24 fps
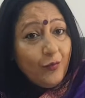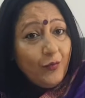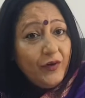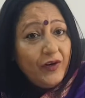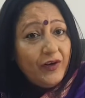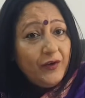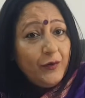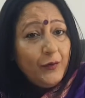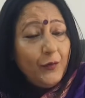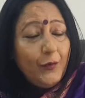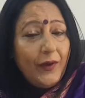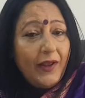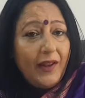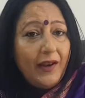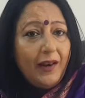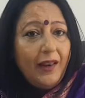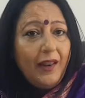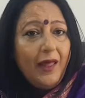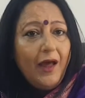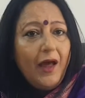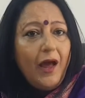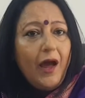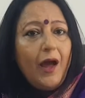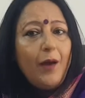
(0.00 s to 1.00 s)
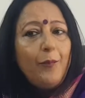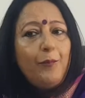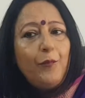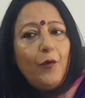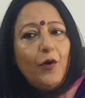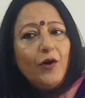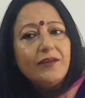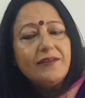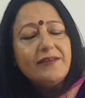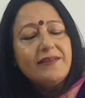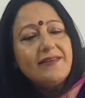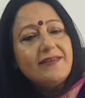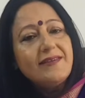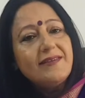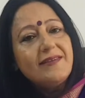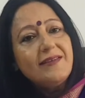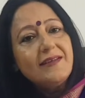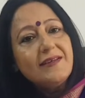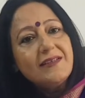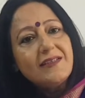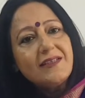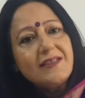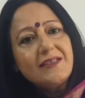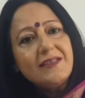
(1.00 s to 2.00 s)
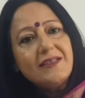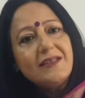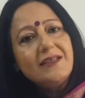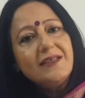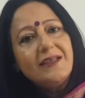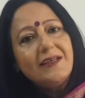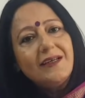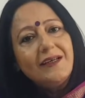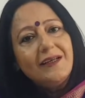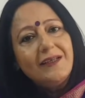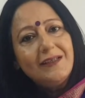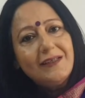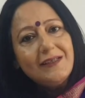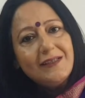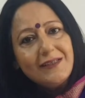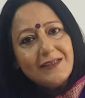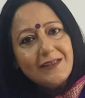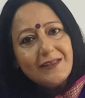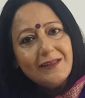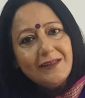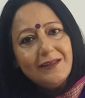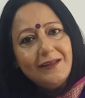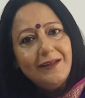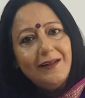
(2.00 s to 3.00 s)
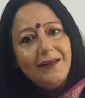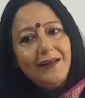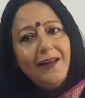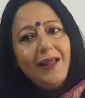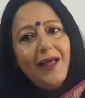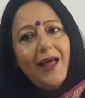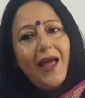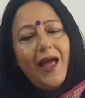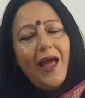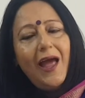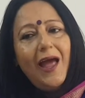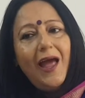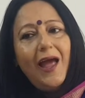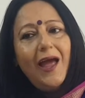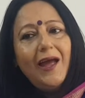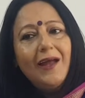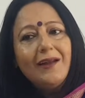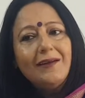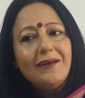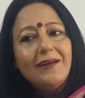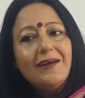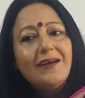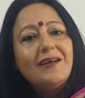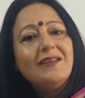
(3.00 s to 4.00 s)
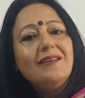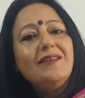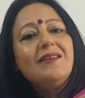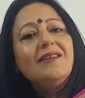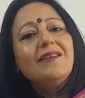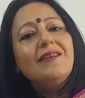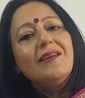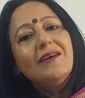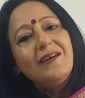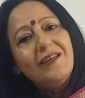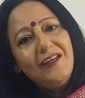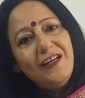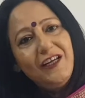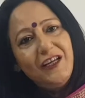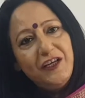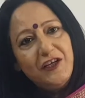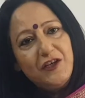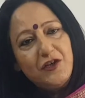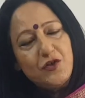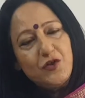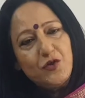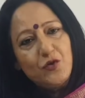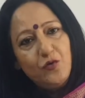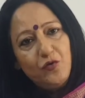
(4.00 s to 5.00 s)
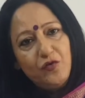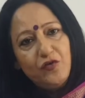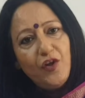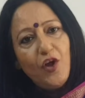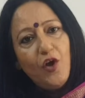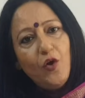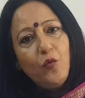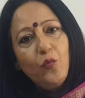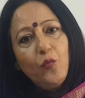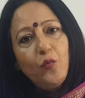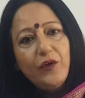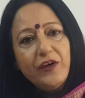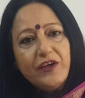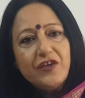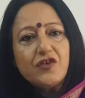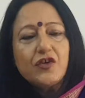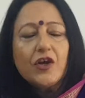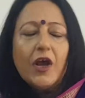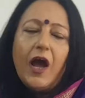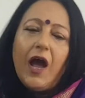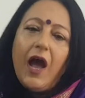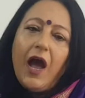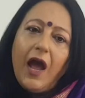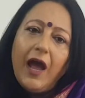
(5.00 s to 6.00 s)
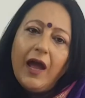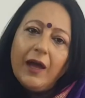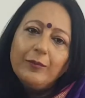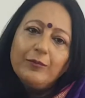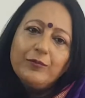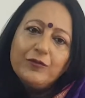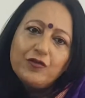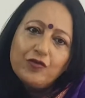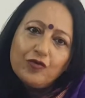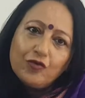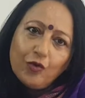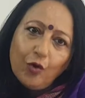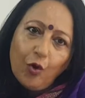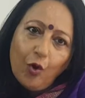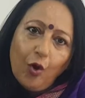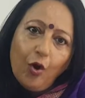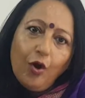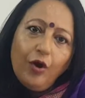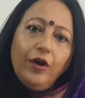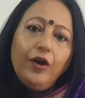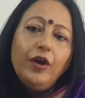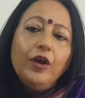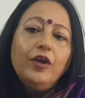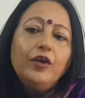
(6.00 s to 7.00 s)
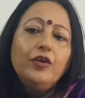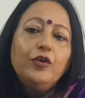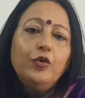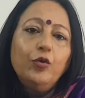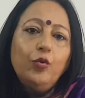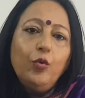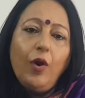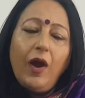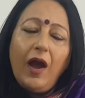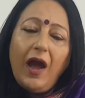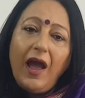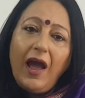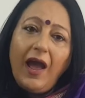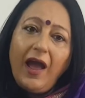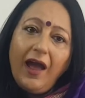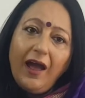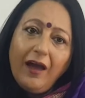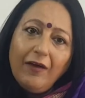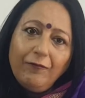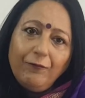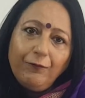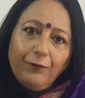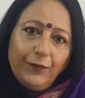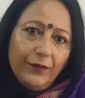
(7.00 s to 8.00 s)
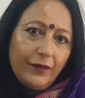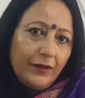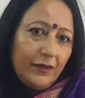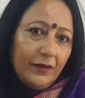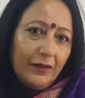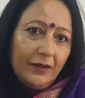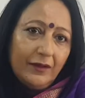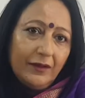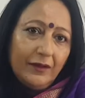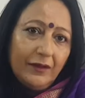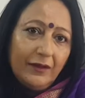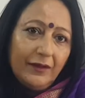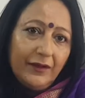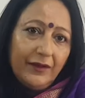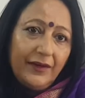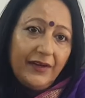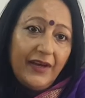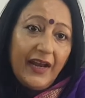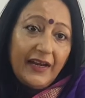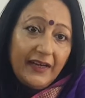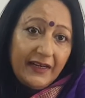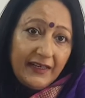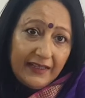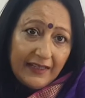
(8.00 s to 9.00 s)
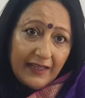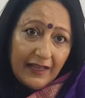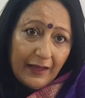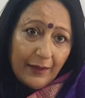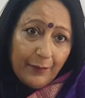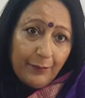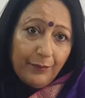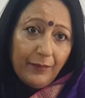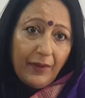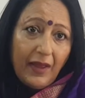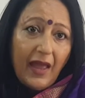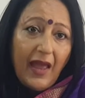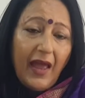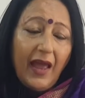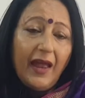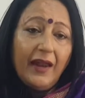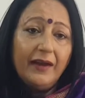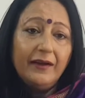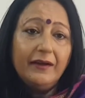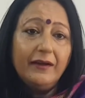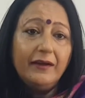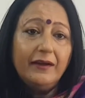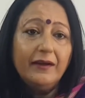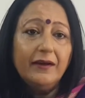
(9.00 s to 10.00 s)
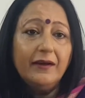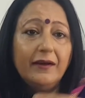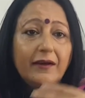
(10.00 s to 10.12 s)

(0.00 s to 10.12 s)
will dwell upon certain critical and concerning issues which I'm sure you have read them and